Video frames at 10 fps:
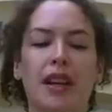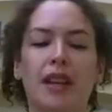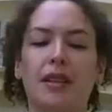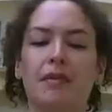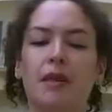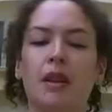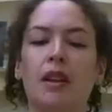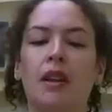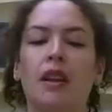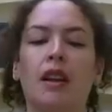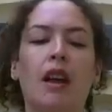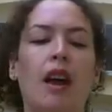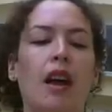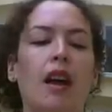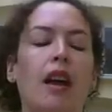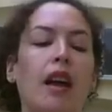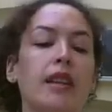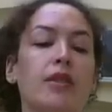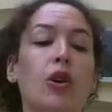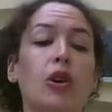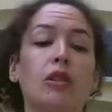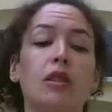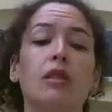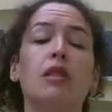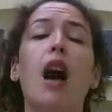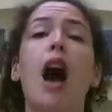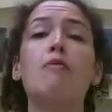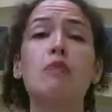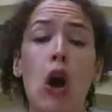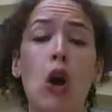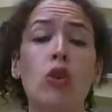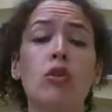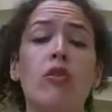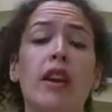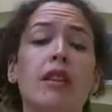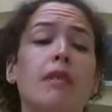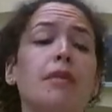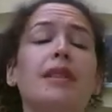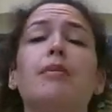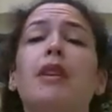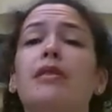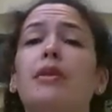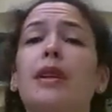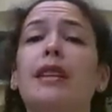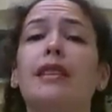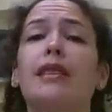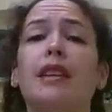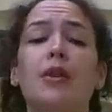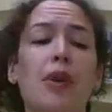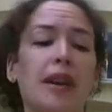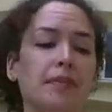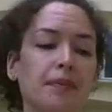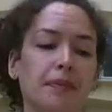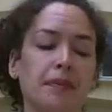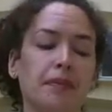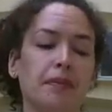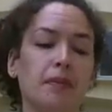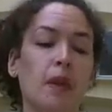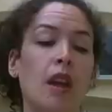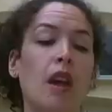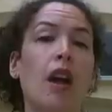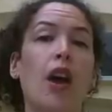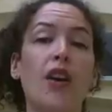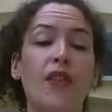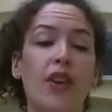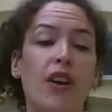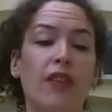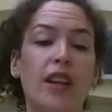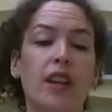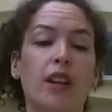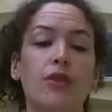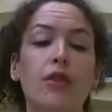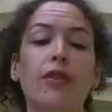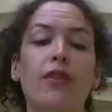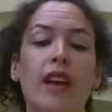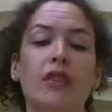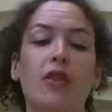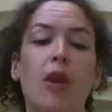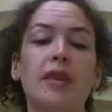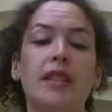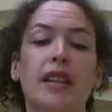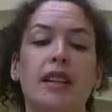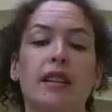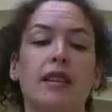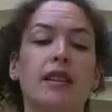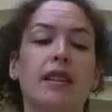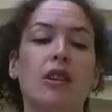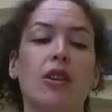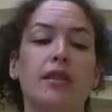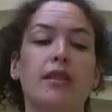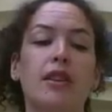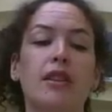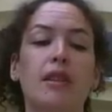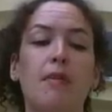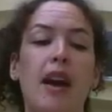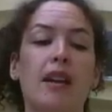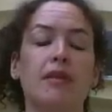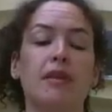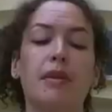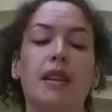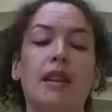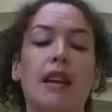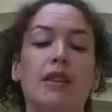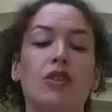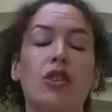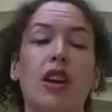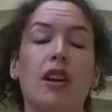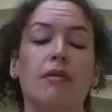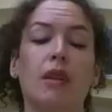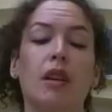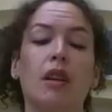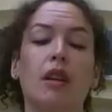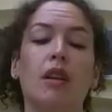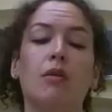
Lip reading: Wanzik, and it's called I'm Not Hungry, but I'm going to eat this anyway. Over coffee, a new friend commented that he'd lost 30 pounds within the last year.